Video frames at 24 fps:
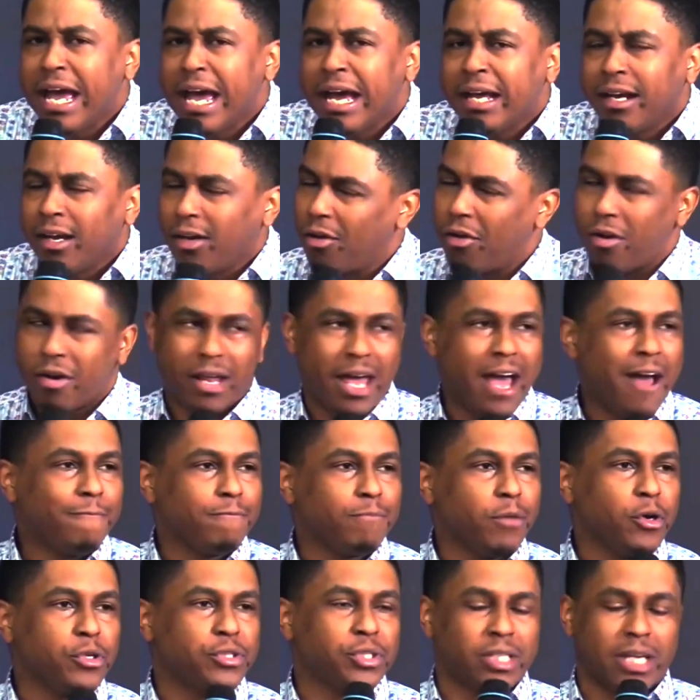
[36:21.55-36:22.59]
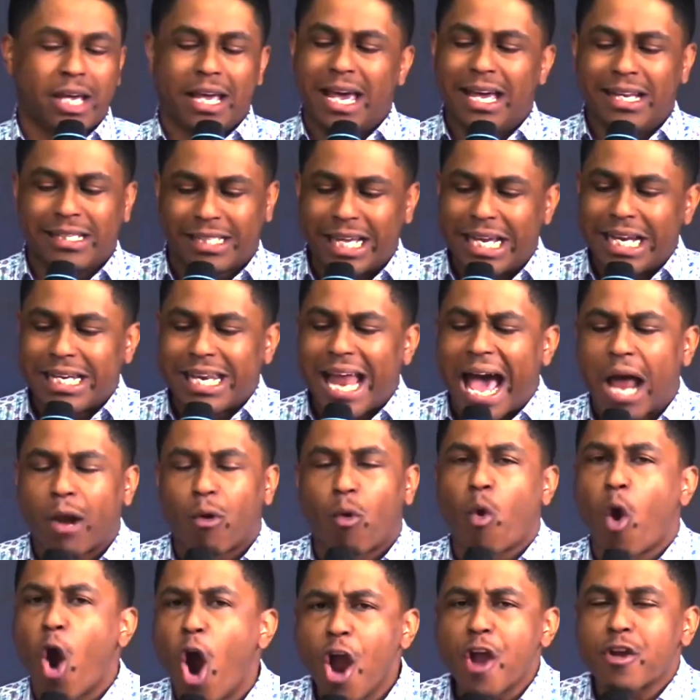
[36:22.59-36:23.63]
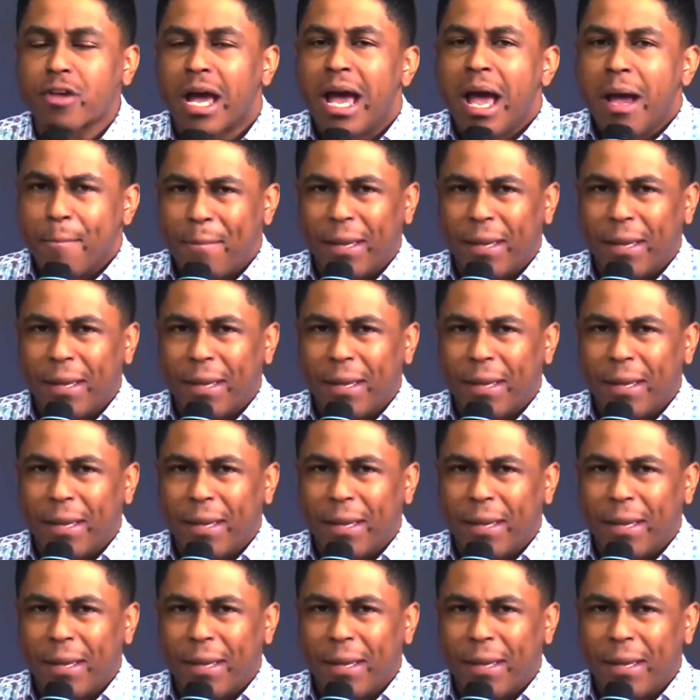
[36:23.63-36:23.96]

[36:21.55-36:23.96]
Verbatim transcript: Lord have mercy, it did not work